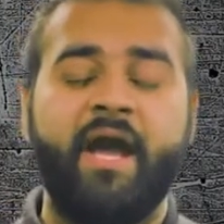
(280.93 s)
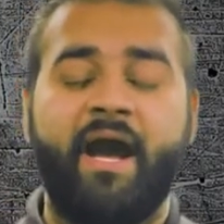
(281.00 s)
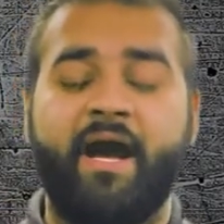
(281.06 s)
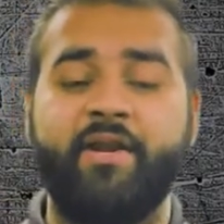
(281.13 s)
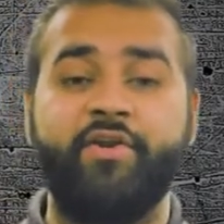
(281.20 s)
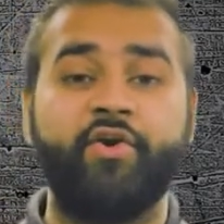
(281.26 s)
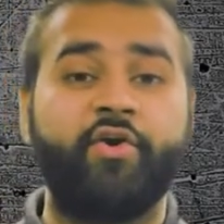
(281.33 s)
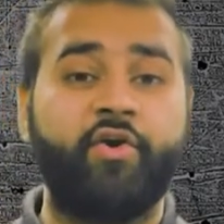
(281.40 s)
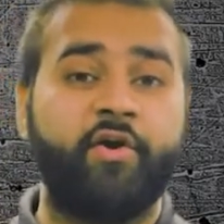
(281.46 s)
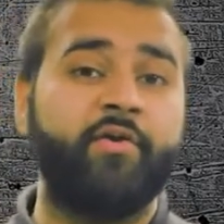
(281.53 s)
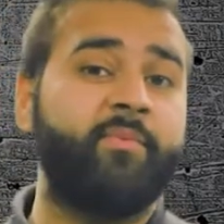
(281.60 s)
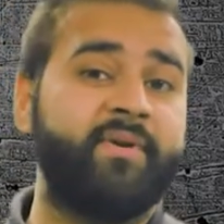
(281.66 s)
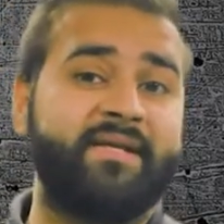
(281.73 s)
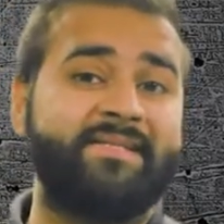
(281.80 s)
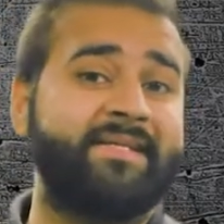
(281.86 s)
and you're going to
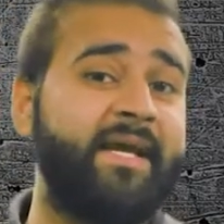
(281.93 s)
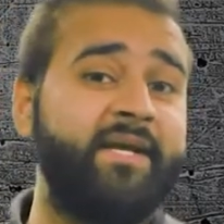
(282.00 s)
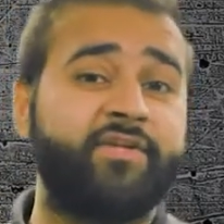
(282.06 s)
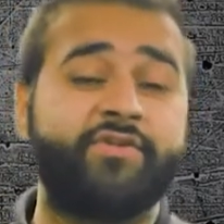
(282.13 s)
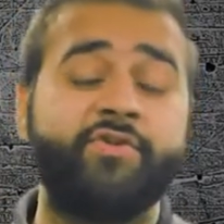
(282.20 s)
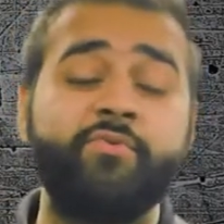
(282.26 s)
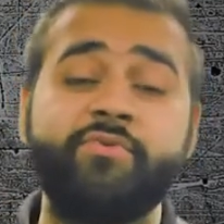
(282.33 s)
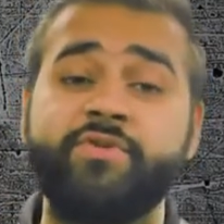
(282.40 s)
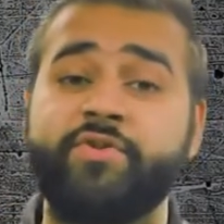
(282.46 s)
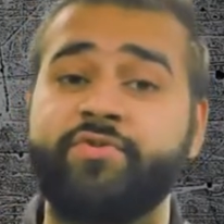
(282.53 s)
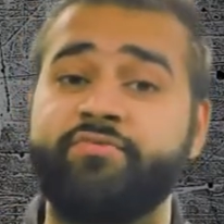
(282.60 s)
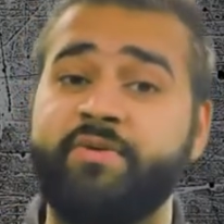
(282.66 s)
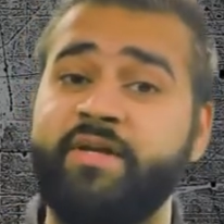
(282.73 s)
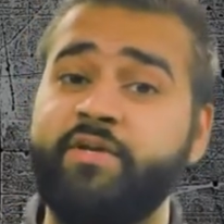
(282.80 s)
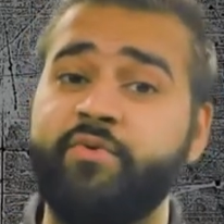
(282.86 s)
want to take 2 to
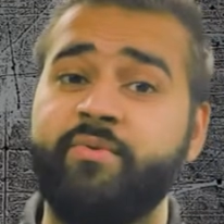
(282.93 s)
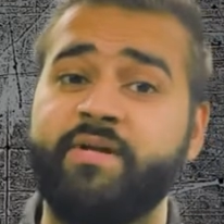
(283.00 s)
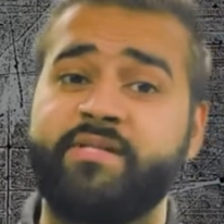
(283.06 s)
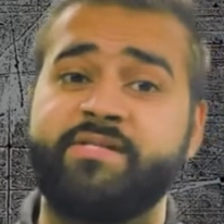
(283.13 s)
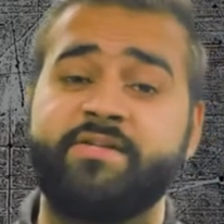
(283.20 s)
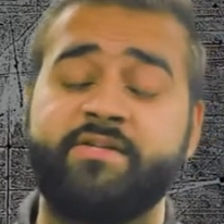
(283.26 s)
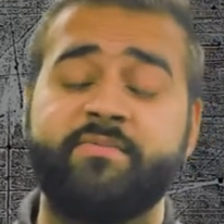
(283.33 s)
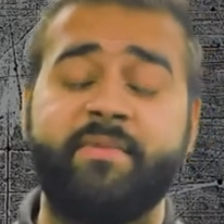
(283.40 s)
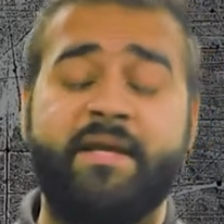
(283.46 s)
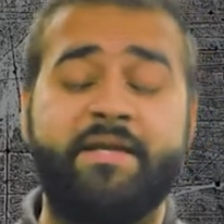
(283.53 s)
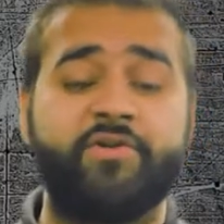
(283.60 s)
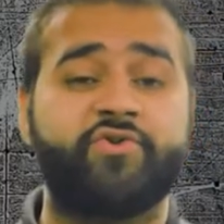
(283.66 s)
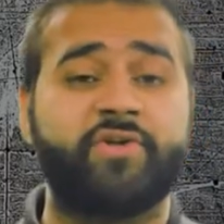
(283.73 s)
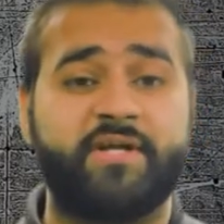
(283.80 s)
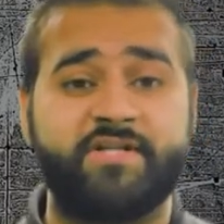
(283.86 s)
3 units of them in
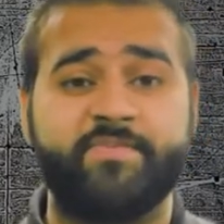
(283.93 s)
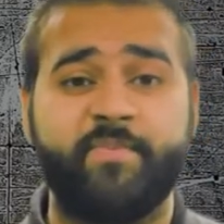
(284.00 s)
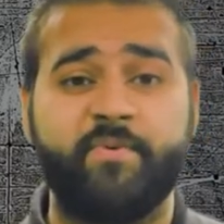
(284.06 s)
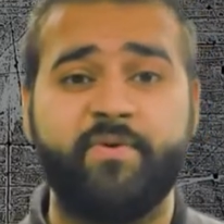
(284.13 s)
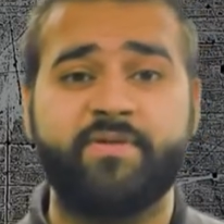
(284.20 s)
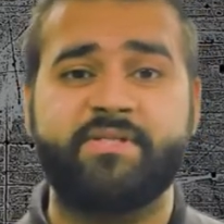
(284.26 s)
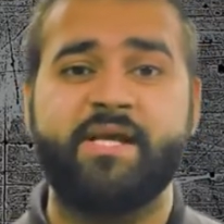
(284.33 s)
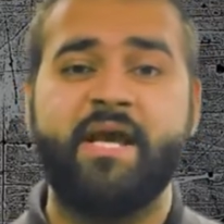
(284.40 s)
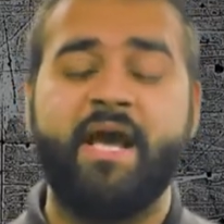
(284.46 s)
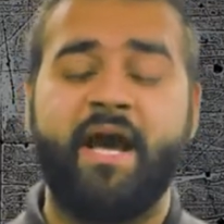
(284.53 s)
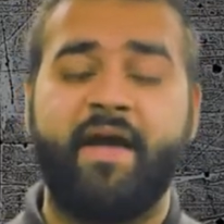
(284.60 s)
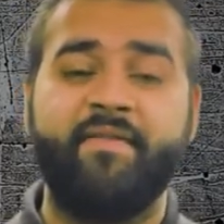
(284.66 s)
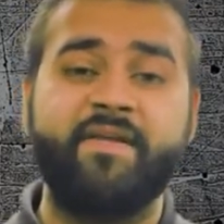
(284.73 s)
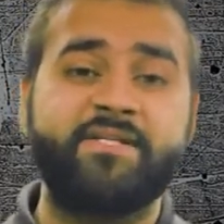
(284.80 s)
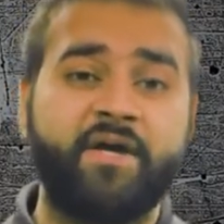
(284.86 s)
transports,
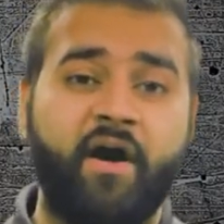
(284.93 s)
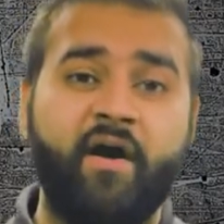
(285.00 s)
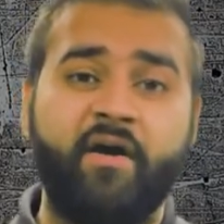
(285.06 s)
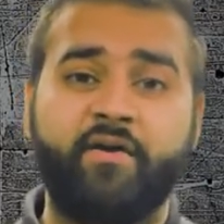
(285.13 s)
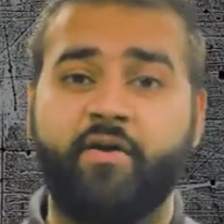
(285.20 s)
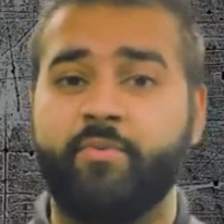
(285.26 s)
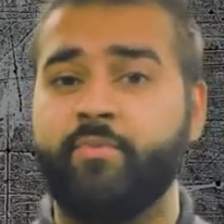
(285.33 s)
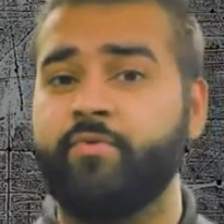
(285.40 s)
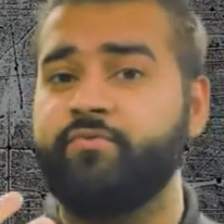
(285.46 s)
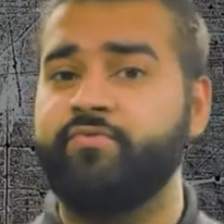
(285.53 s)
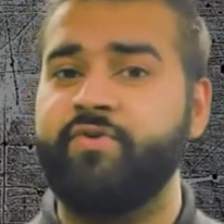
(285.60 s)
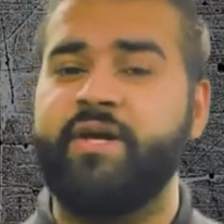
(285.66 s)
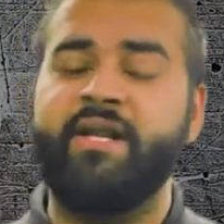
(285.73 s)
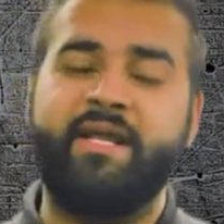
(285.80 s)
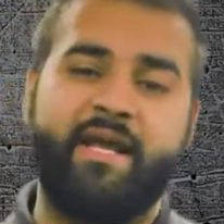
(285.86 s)
and this Archon will
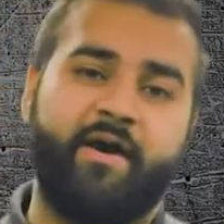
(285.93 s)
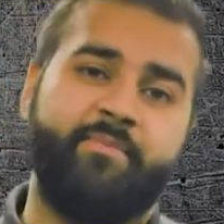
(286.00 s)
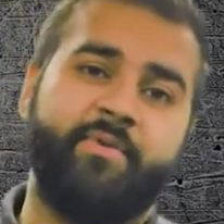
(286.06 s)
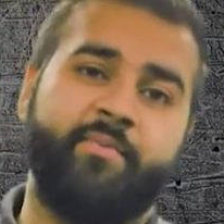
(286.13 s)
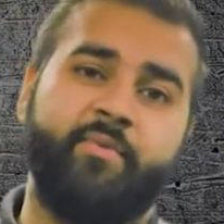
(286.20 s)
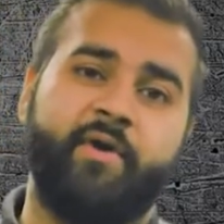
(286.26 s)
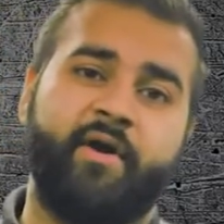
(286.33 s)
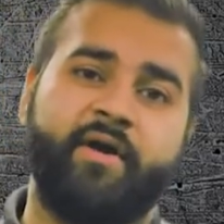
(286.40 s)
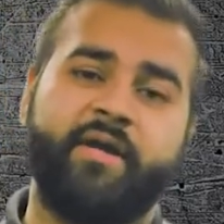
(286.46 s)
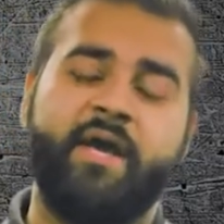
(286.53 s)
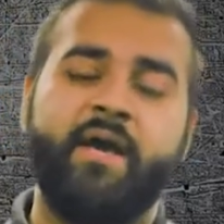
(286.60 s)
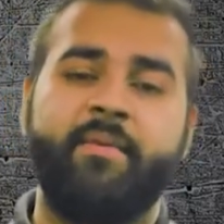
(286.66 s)
really help them work,